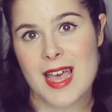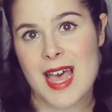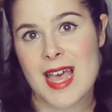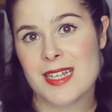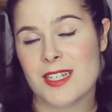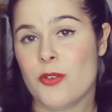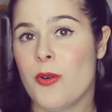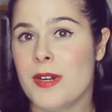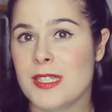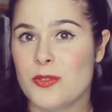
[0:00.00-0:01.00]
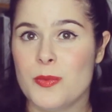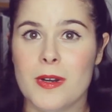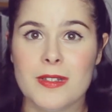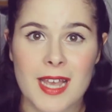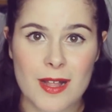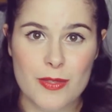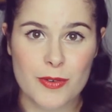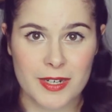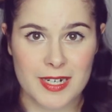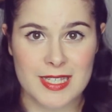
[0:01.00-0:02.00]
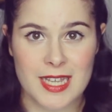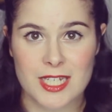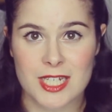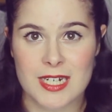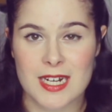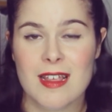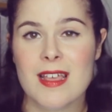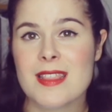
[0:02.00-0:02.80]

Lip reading: And according to World Health Organization,